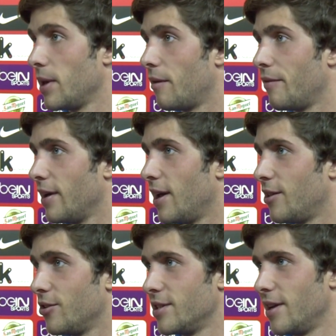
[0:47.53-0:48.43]
I
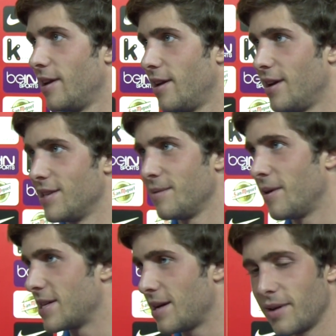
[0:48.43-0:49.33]
think when
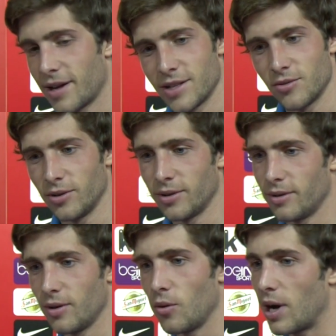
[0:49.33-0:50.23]
the referee blew the final
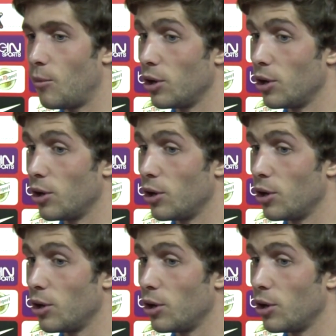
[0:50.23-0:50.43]
whistle,